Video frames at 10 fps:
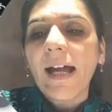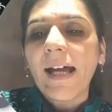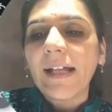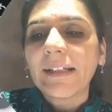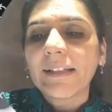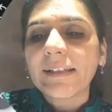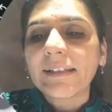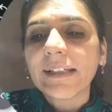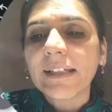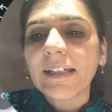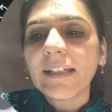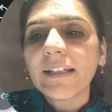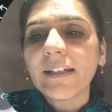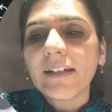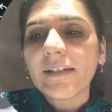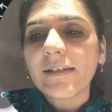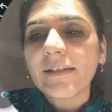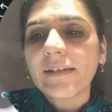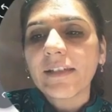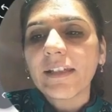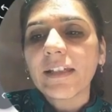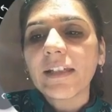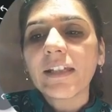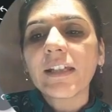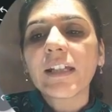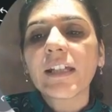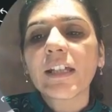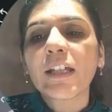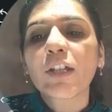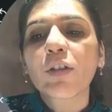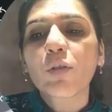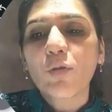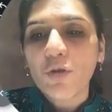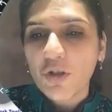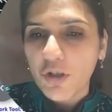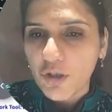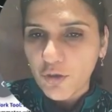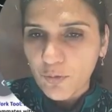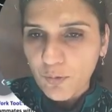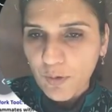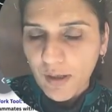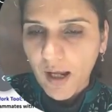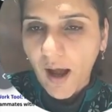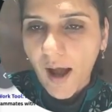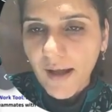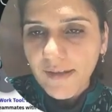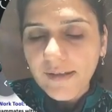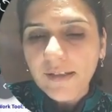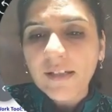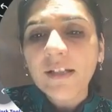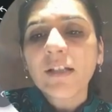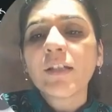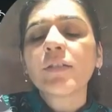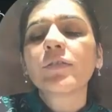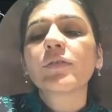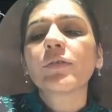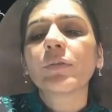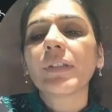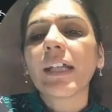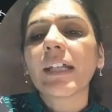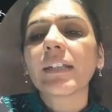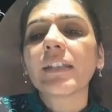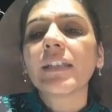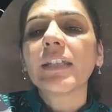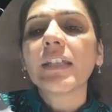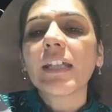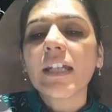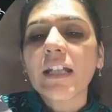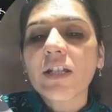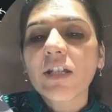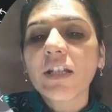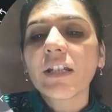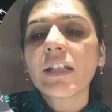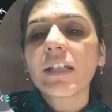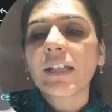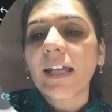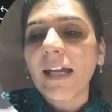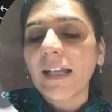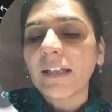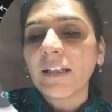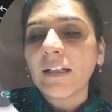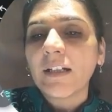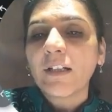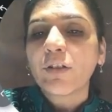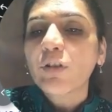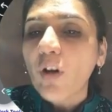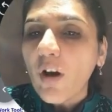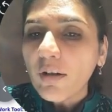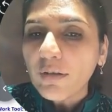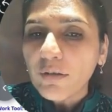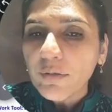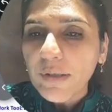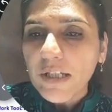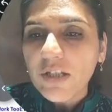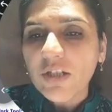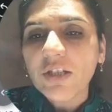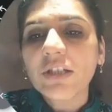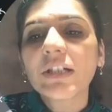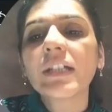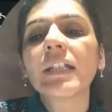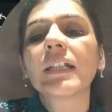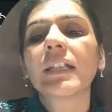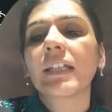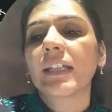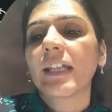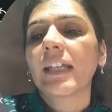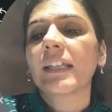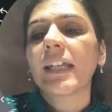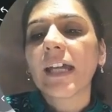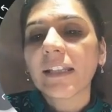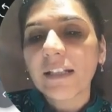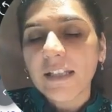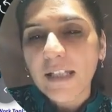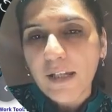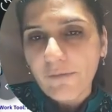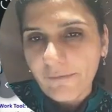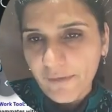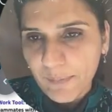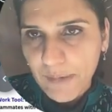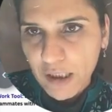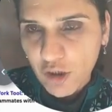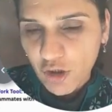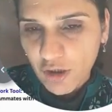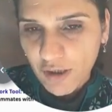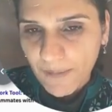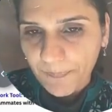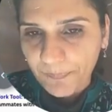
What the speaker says: and second is the question tool ask, so that the agent can talk to each other, can gather the information.